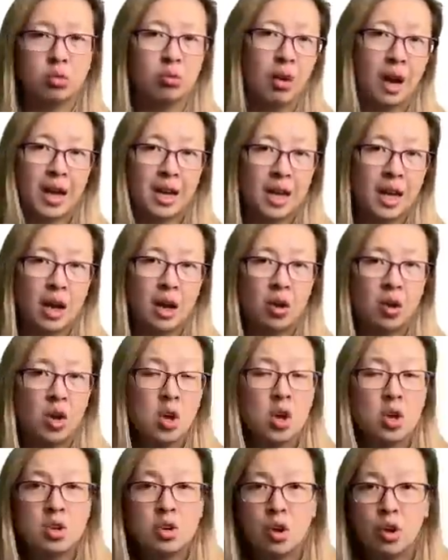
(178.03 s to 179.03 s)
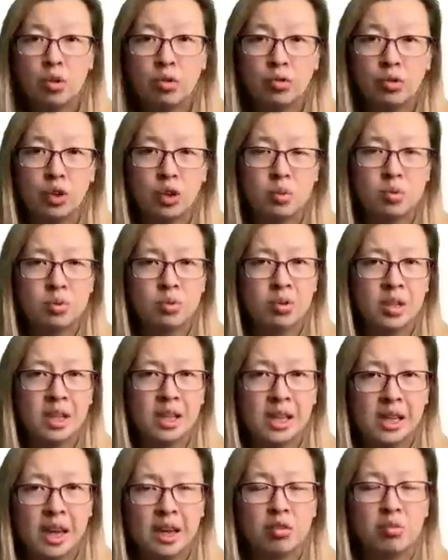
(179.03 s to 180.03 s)
Right now, no firms
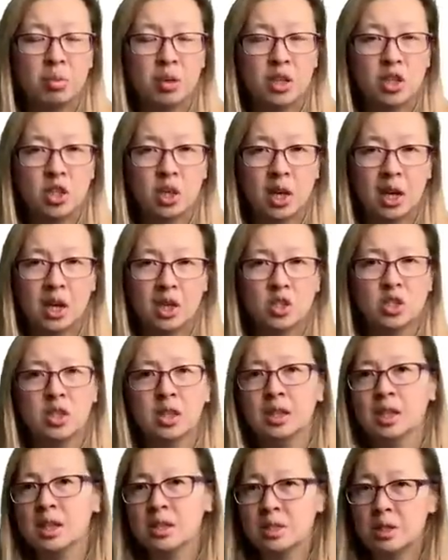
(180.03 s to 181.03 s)
really have been charged unless